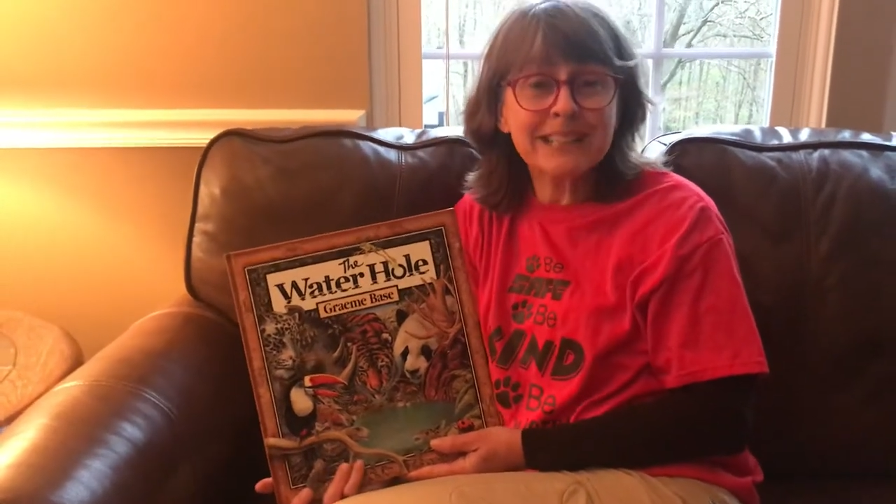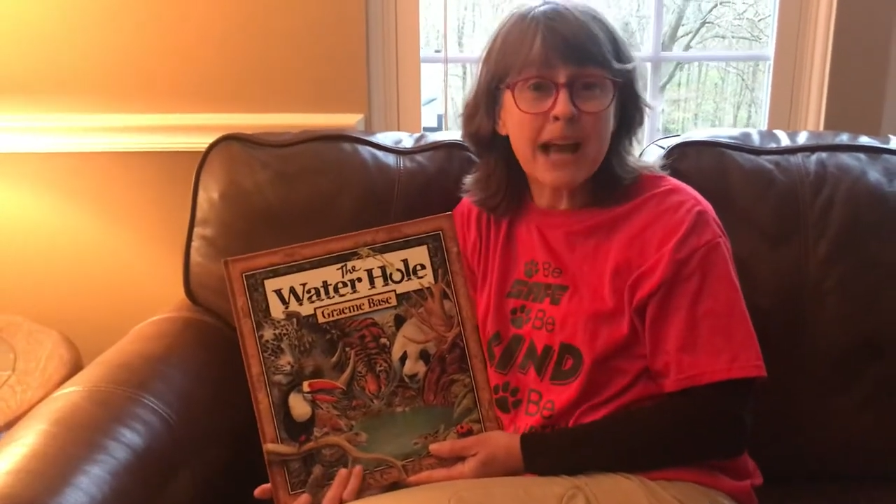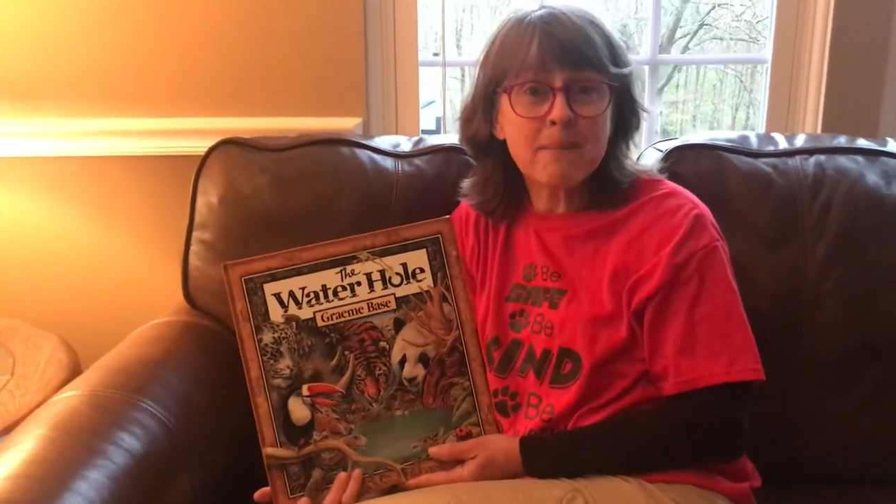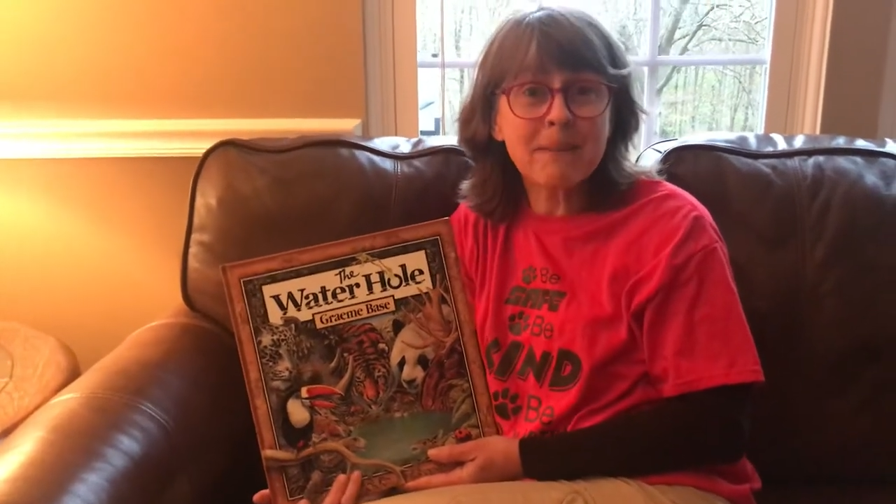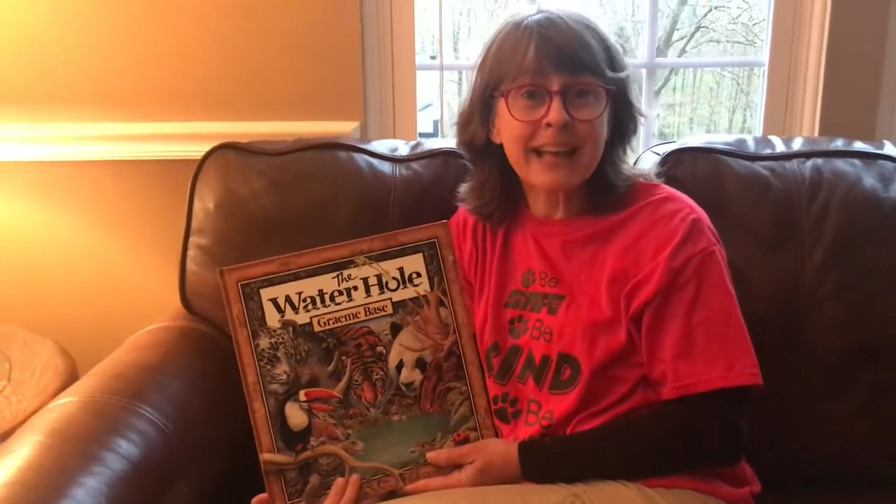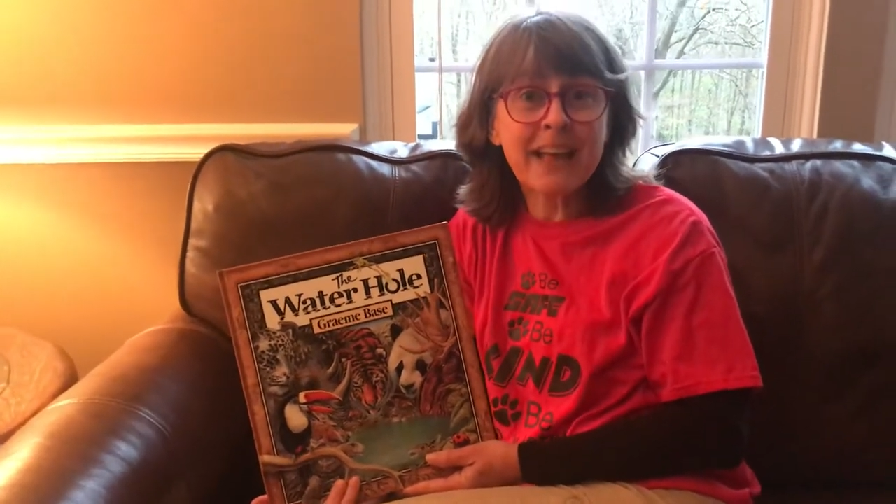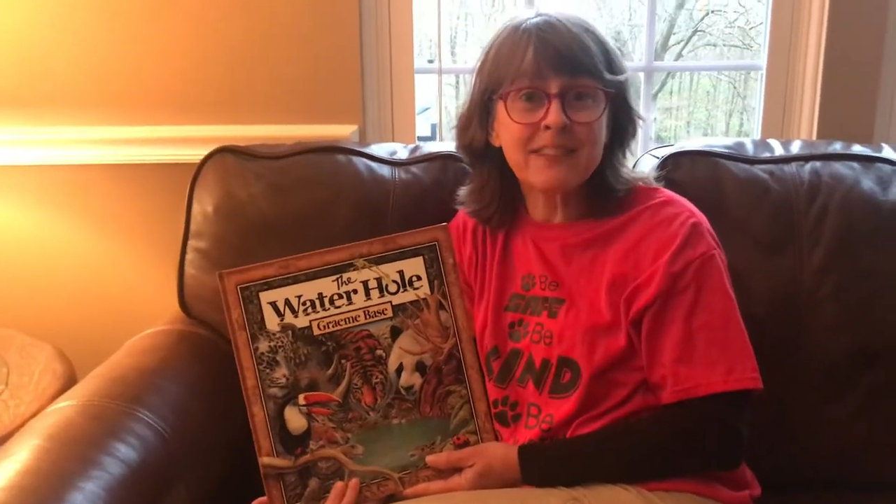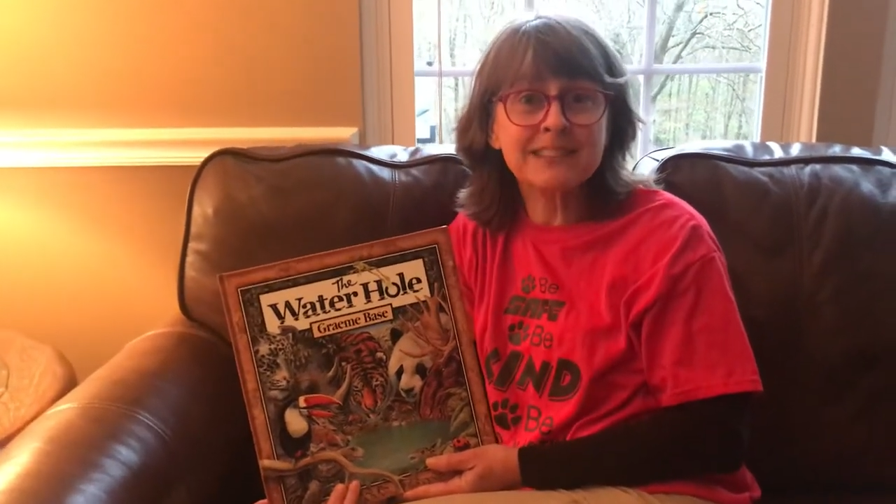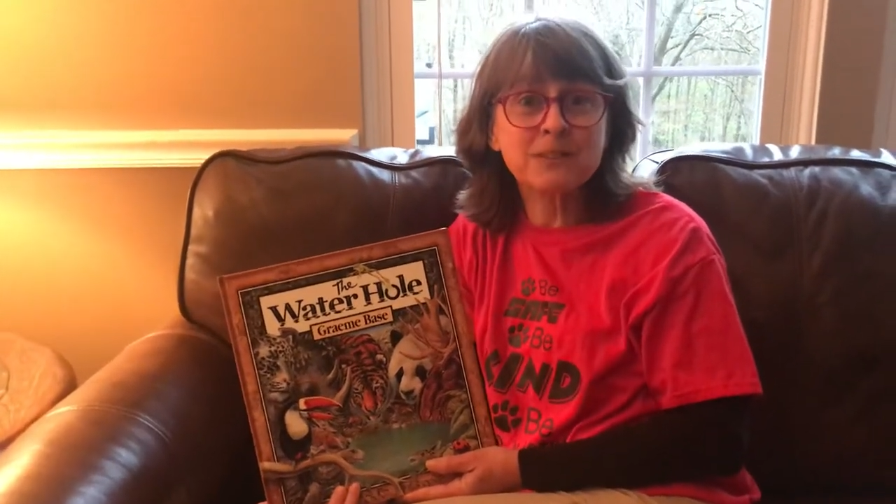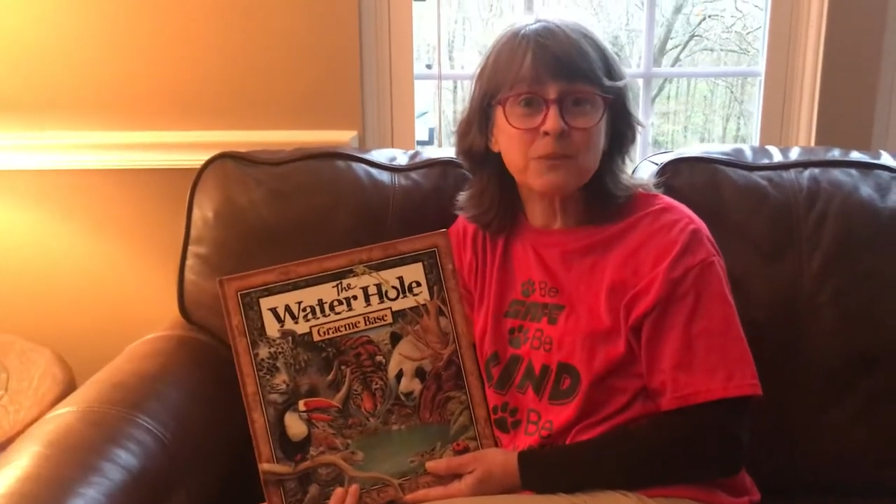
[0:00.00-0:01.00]
time again
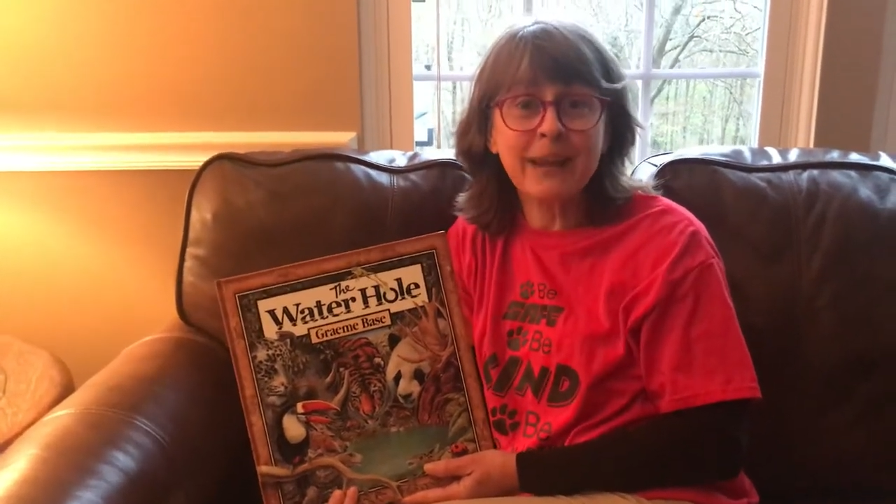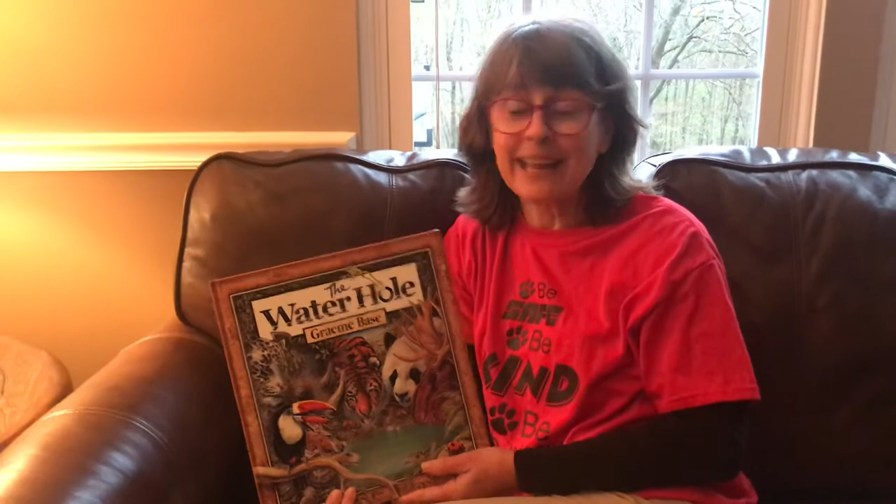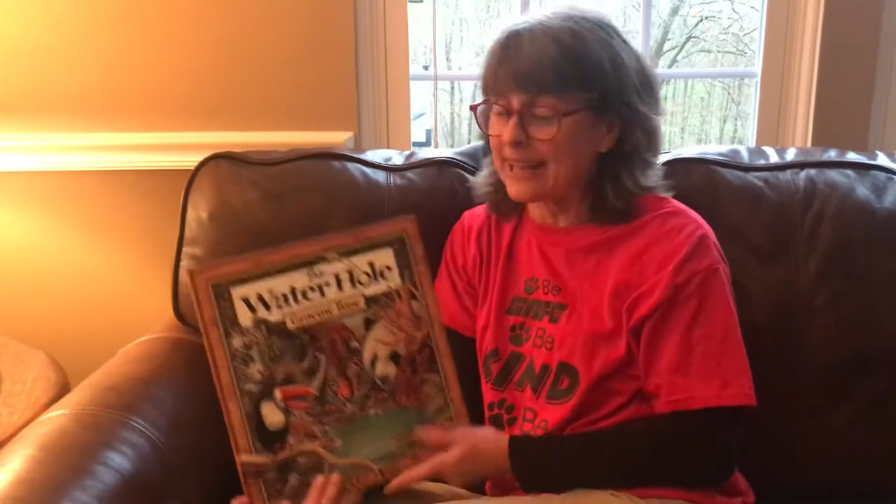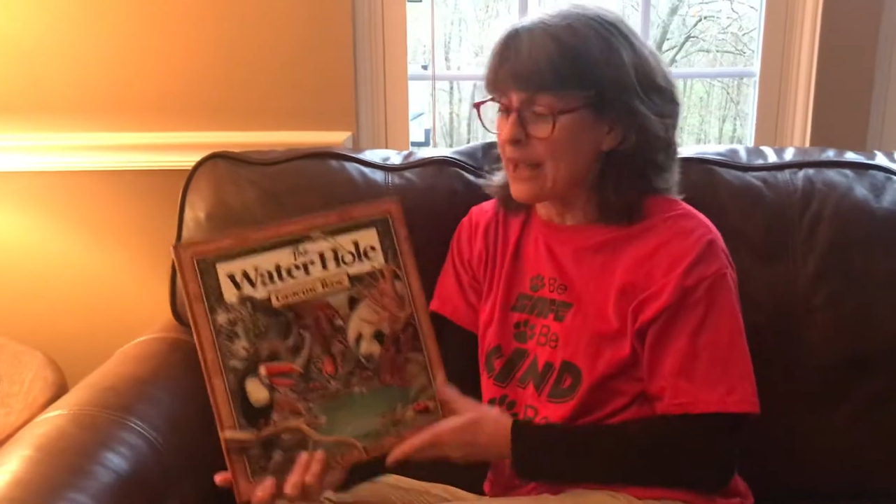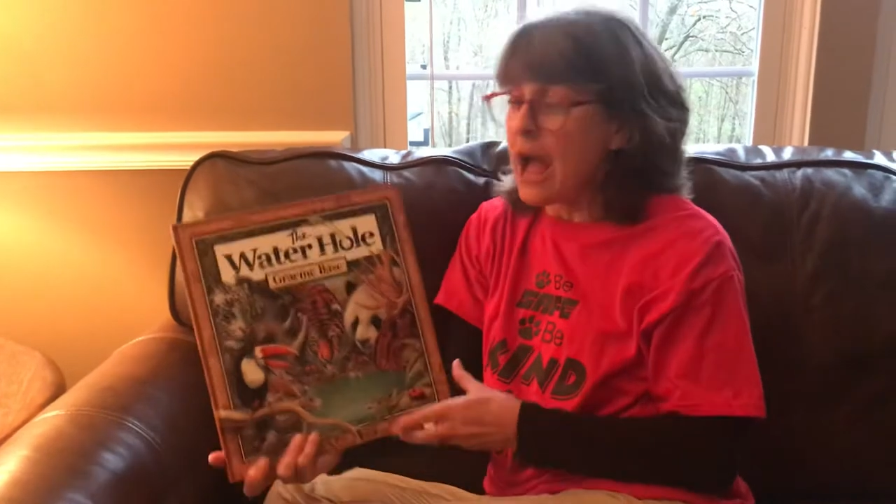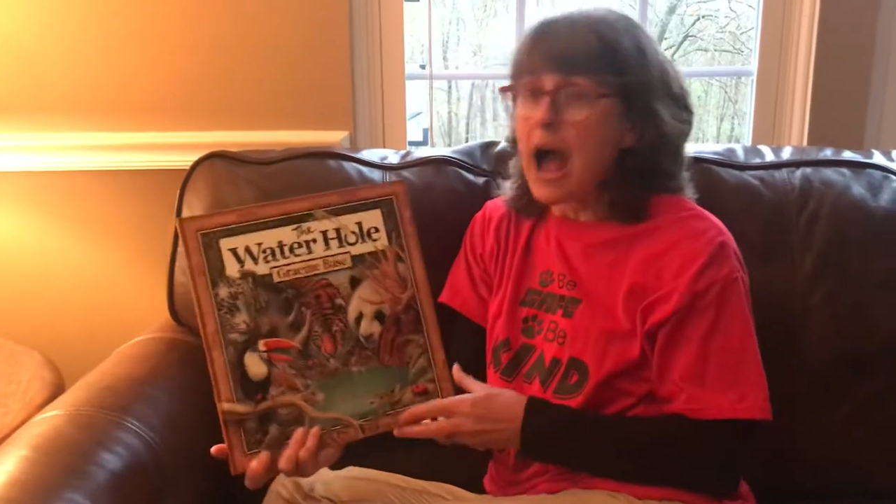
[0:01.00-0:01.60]
this week.